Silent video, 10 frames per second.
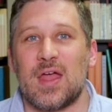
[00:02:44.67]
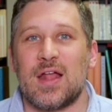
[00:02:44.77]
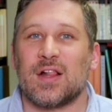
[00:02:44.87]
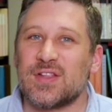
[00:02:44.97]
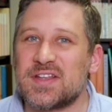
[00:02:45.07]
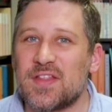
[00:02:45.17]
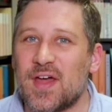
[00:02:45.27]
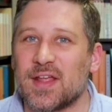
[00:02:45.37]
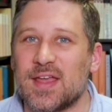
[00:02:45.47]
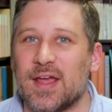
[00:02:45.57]
Listen to that
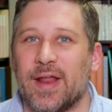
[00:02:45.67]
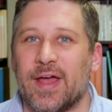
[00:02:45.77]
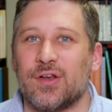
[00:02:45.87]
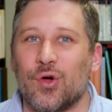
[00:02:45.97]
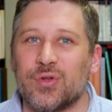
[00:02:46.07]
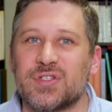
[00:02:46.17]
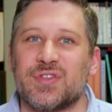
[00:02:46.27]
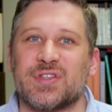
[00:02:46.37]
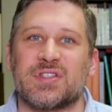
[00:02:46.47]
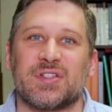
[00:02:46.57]
again and notice
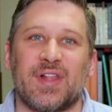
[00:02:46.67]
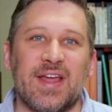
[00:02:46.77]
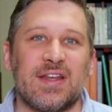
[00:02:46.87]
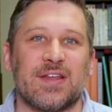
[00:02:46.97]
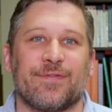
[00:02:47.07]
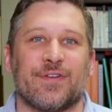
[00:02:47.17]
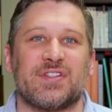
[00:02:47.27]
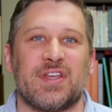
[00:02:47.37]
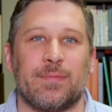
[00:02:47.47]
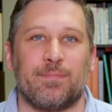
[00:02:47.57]
the slight difference
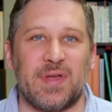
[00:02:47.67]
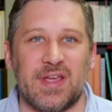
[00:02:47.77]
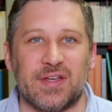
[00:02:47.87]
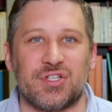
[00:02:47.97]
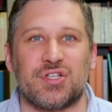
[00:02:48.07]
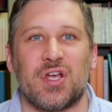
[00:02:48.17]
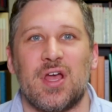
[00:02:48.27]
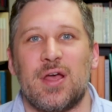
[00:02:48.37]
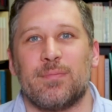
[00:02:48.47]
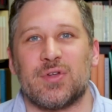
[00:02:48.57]
in pitch
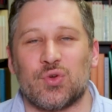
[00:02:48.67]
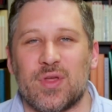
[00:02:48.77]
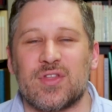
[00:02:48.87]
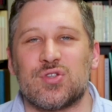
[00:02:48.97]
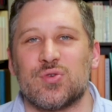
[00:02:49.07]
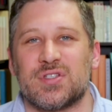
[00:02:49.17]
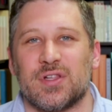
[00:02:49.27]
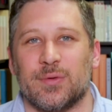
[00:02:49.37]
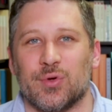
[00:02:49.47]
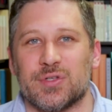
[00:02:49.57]
between the 2
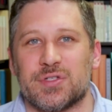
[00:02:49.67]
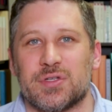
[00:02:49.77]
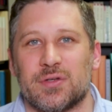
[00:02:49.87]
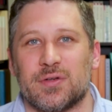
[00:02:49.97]
syllables.